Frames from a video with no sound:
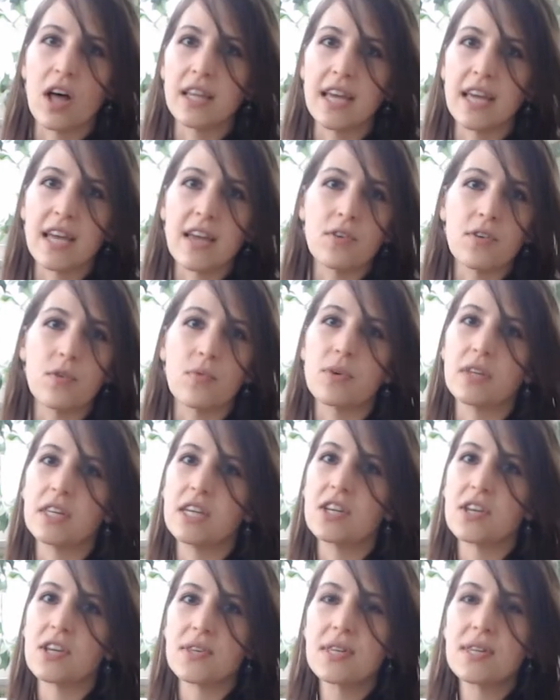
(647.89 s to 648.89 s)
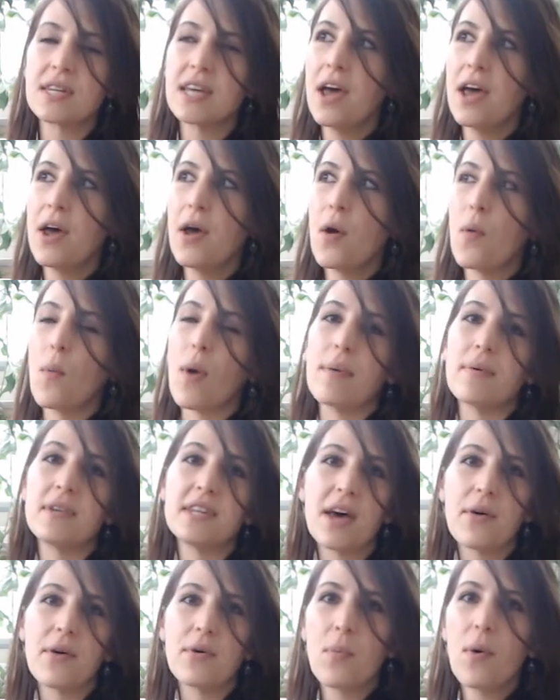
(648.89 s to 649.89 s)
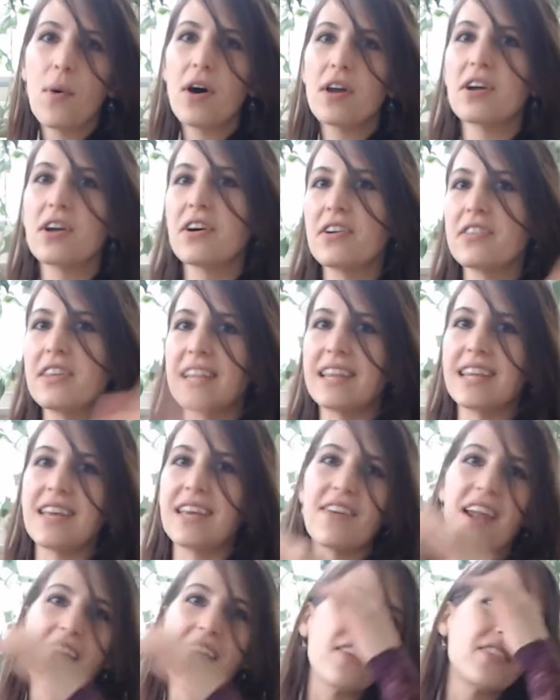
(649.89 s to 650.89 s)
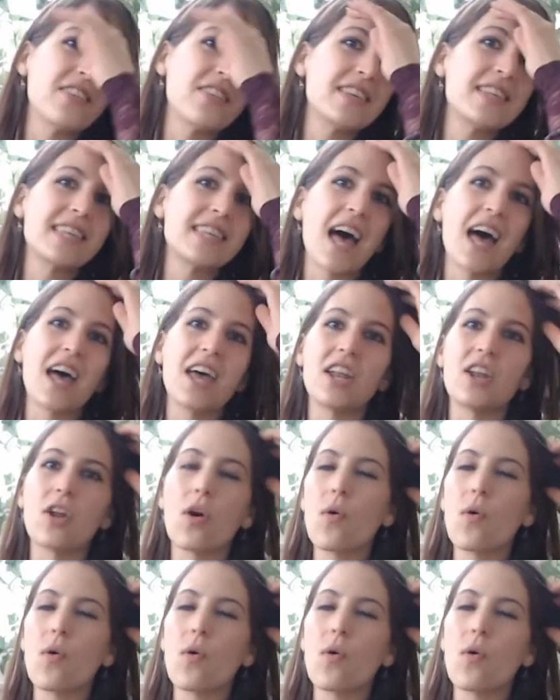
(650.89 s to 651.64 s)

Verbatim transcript: Like, if you really just wipe it down with water and then leave it out in the sun,